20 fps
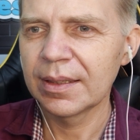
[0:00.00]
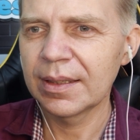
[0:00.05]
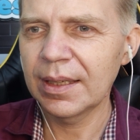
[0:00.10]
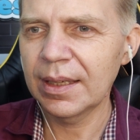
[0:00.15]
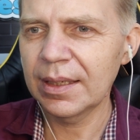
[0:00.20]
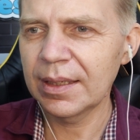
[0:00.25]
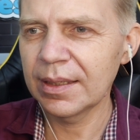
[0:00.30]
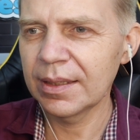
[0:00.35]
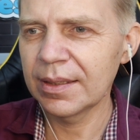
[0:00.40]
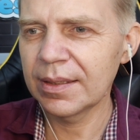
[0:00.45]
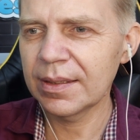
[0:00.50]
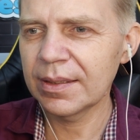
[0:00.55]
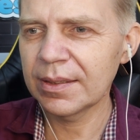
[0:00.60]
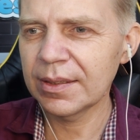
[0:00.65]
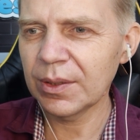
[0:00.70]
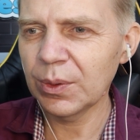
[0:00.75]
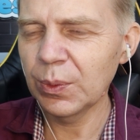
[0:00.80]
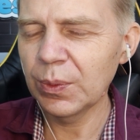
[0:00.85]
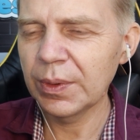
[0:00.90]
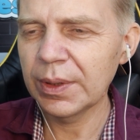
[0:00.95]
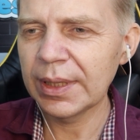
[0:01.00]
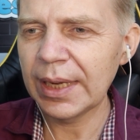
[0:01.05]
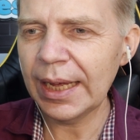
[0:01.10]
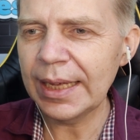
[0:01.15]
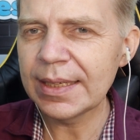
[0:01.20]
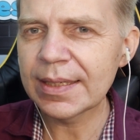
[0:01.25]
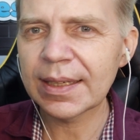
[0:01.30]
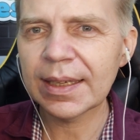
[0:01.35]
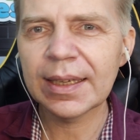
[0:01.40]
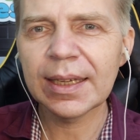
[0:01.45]
That is so
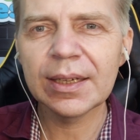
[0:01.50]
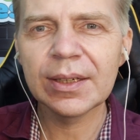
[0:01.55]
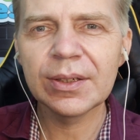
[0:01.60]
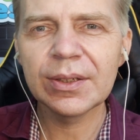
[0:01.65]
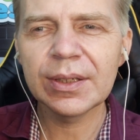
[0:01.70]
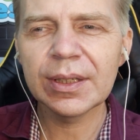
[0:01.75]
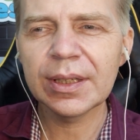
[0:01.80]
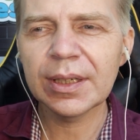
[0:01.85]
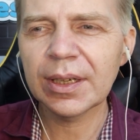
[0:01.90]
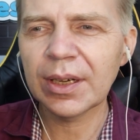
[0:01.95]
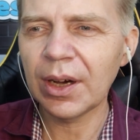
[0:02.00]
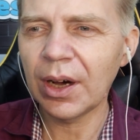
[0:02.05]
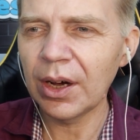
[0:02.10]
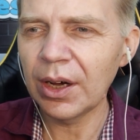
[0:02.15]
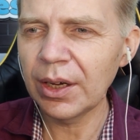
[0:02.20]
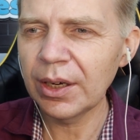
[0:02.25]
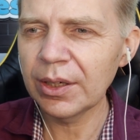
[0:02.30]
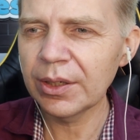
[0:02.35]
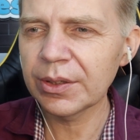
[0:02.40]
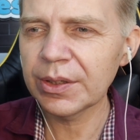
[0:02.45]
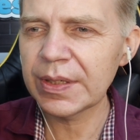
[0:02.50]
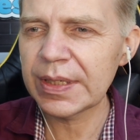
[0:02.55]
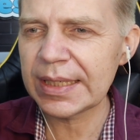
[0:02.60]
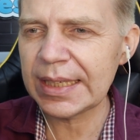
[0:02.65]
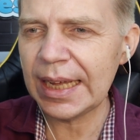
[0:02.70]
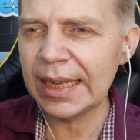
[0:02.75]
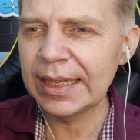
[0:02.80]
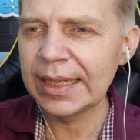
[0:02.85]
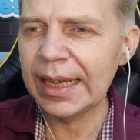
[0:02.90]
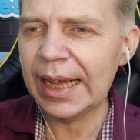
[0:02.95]
nice. Again, look at the color
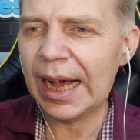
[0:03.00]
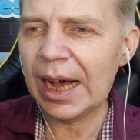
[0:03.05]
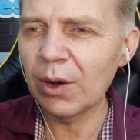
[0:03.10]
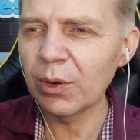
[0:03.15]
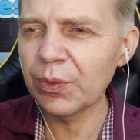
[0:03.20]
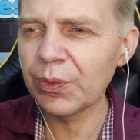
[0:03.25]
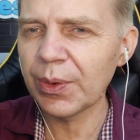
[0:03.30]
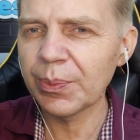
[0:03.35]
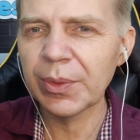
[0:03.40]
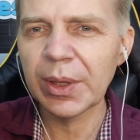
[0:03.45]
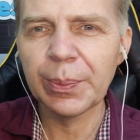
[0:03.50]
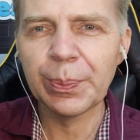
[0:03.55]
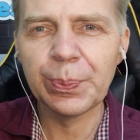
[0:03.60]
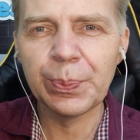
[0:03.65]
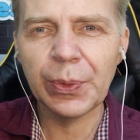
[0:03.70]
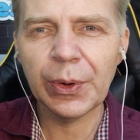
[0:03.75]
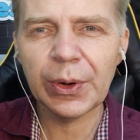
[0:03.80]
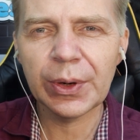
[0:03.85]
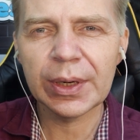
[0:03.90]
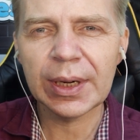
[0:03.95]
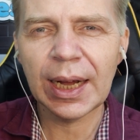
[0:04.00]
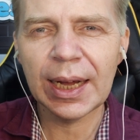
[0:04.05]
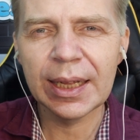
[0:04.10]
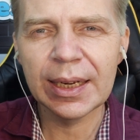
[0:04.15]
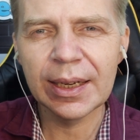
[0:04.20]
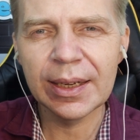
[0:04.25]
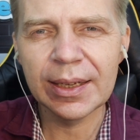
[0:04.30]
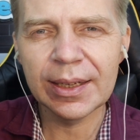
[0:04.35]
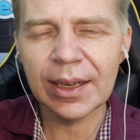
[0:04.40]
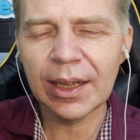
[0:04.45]
standing out from the bird. I
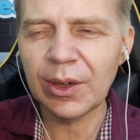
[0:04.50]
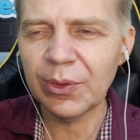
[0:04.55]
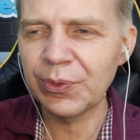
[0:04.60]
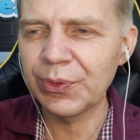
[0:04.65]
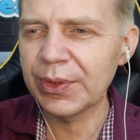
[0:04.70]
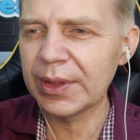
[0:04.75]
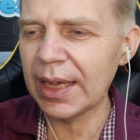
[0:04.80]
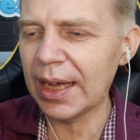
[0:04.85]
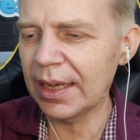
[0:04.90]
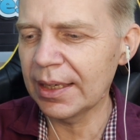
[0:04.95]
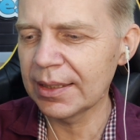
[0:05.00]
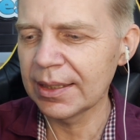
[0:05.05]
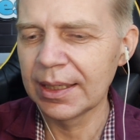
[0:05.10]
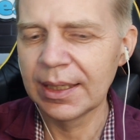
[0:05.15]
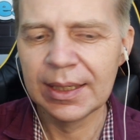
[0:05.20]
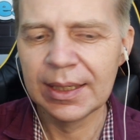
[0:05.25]
love that.